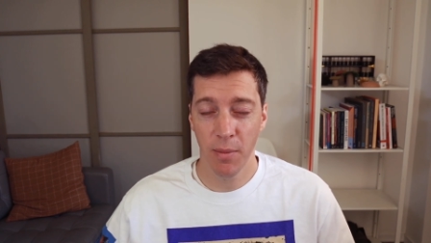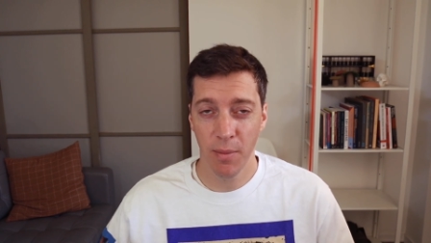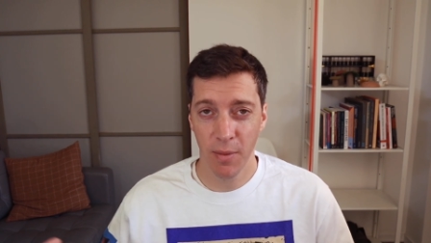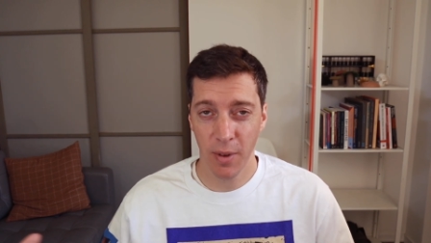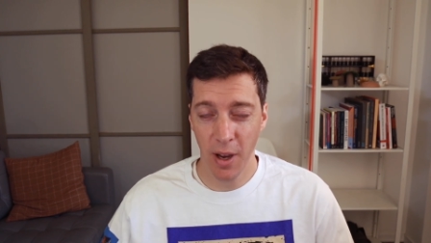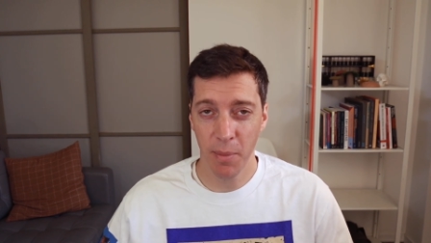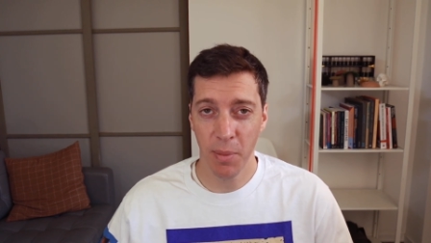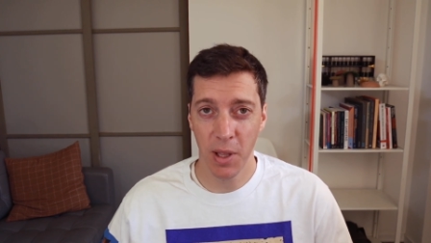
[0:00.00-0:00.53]

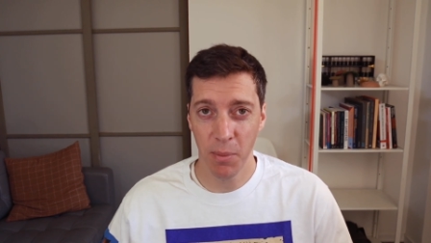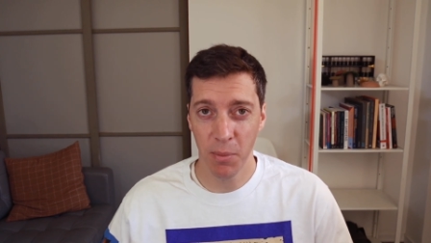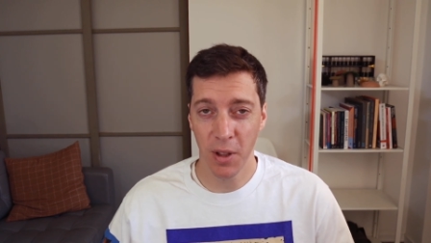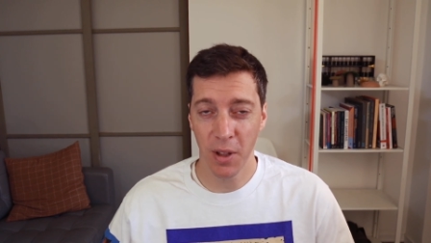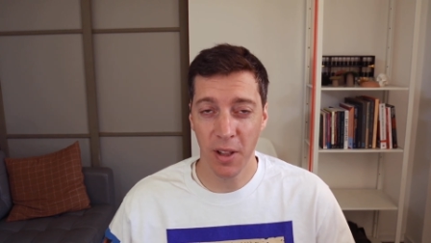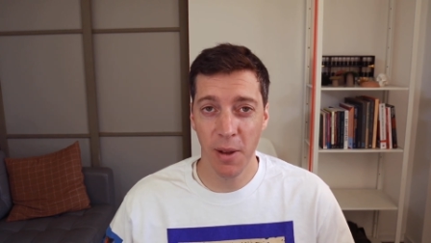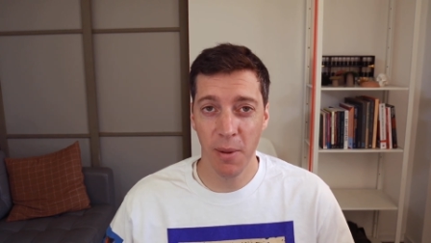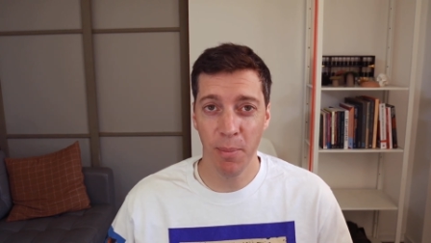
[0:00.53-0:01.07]
copy them to
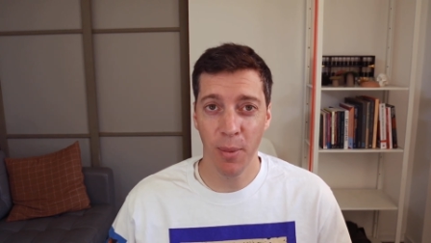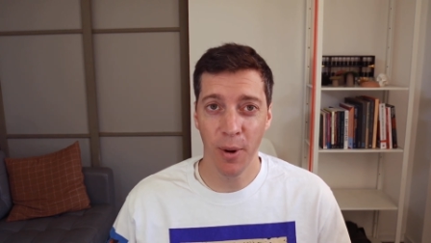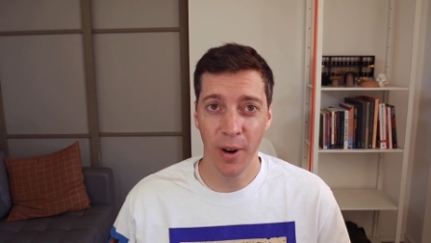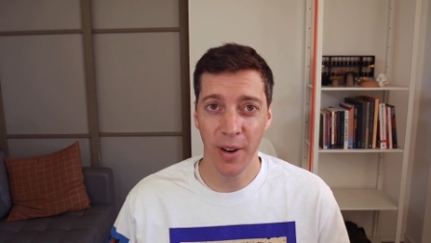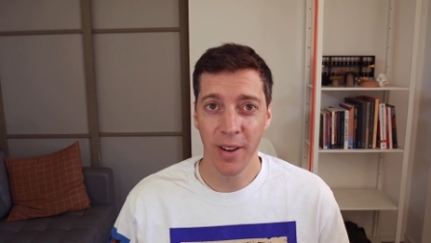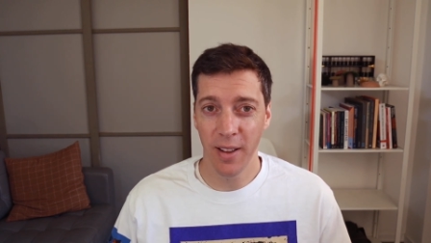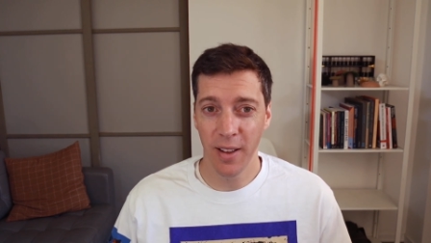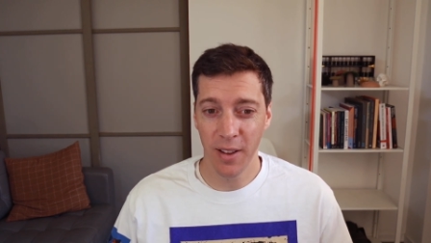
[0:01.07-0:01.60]
the
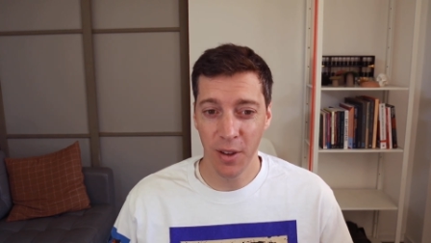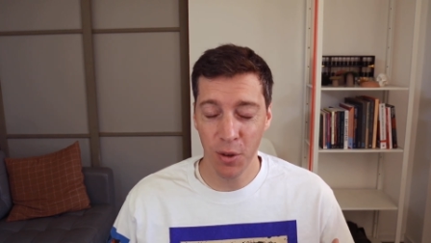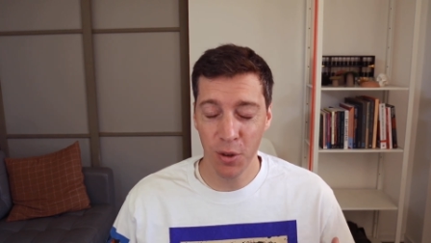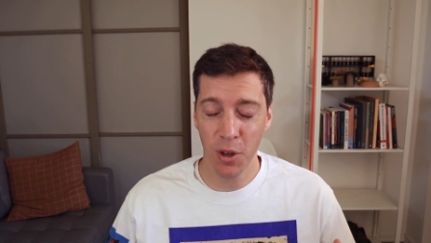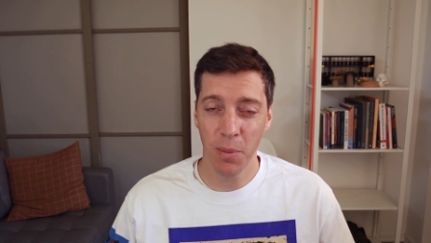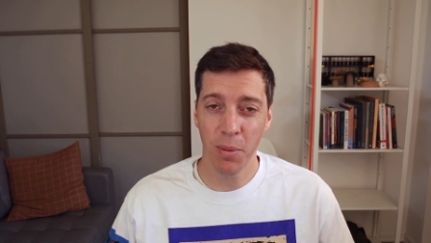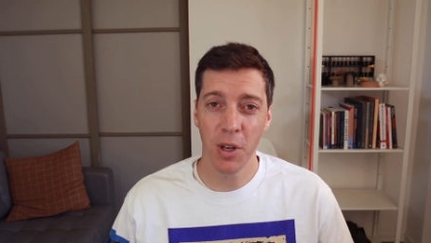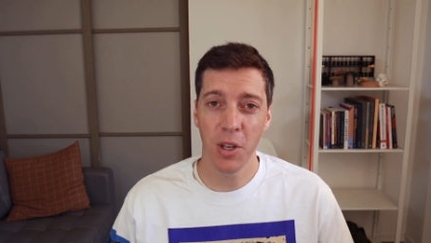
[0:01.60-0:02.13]
clipboard, you
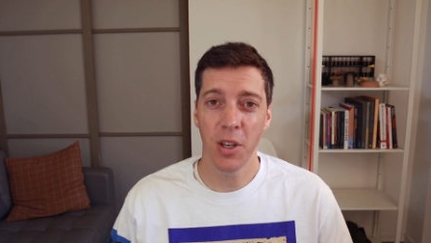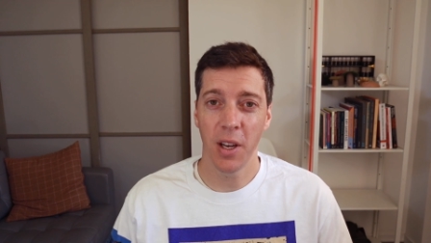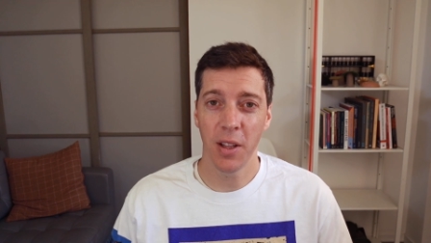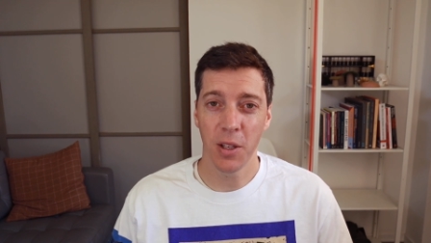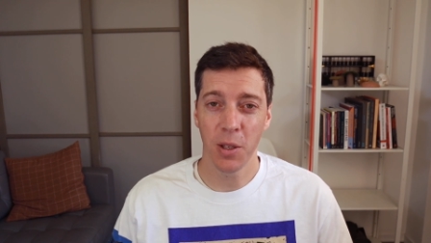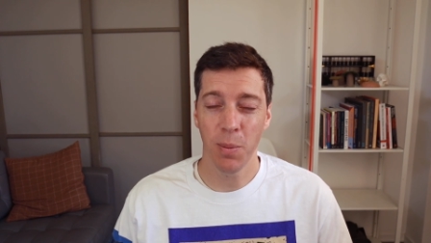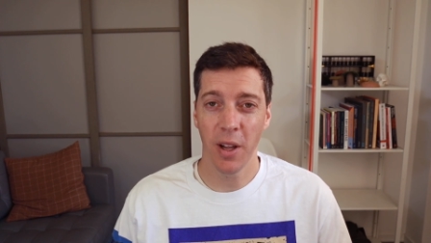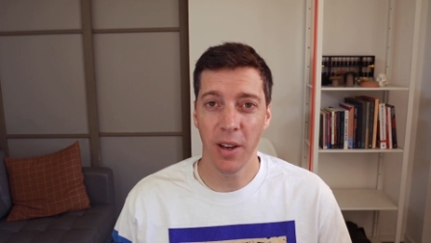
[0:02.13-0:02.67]
should appreciate
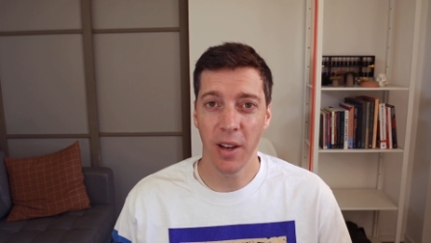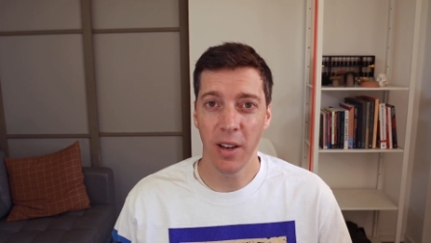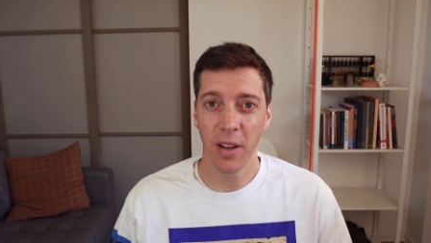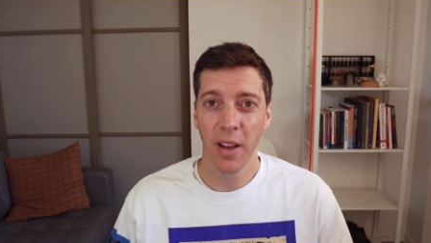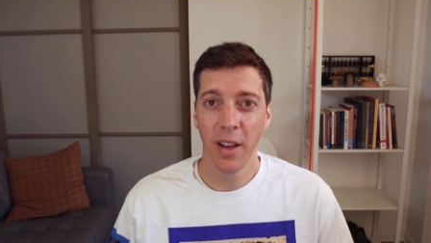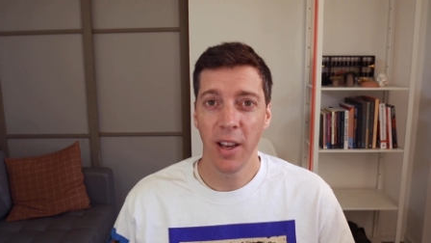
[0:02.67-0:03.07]
this plugin.